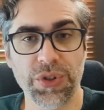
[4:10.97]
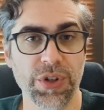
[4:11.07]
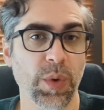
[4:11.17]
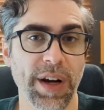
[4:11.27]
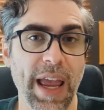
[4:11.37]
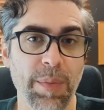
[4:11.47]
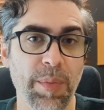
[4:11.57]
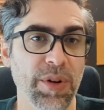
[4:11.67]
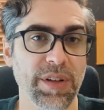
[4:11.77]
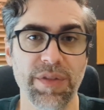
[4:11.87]
were
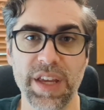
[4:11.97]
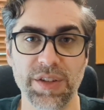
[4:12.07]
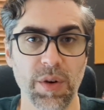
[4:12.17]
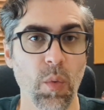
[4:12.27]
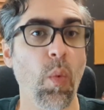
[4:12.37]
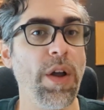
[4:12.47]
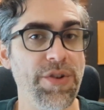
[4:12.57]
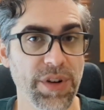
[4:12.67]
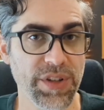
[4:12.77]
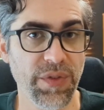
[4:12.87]
capable of these
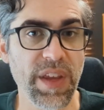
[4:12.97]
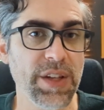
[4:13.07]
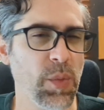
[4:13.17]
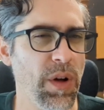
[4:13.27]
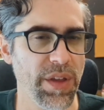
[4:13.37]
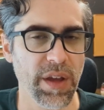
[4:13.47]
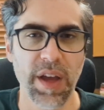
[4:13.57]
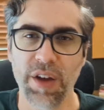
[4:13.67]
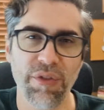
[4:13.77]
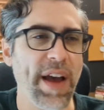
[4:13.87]
wondrous feats while the
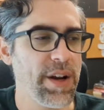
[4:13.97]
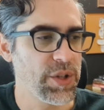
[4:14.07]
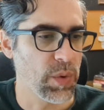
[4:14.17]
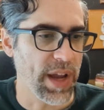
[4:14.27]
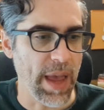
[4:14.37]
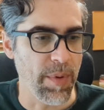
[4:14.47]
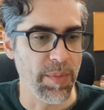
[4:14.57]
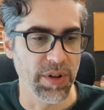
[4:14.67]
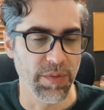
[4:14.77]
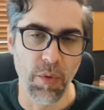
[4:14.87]
fighters were
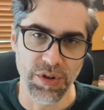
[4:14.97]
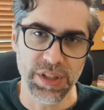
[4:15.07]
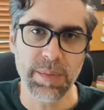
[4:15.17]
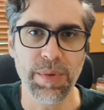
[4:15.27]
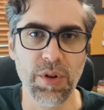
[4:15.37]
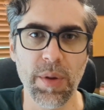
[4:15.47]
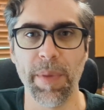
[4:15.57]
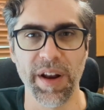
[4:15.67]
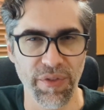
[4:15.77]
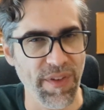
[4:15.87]
capable of more simple
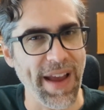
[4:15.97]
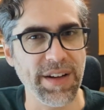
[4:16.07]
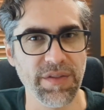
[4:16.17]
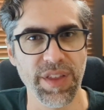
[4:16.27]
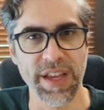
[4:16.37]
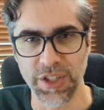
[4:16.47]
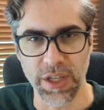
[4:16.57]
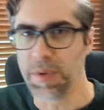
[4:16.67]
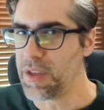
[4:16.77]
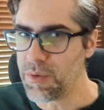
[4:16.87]
but effective things that
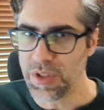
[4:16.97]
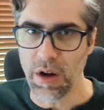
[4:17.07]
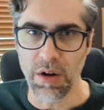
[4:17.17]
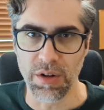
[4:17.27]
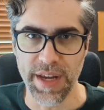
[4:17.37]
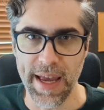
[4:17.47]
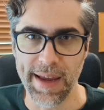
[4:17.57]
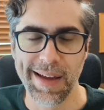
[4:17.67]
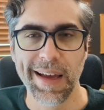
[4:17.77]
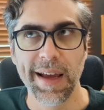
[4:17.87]
could be used all day.
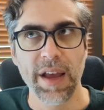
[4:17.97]
And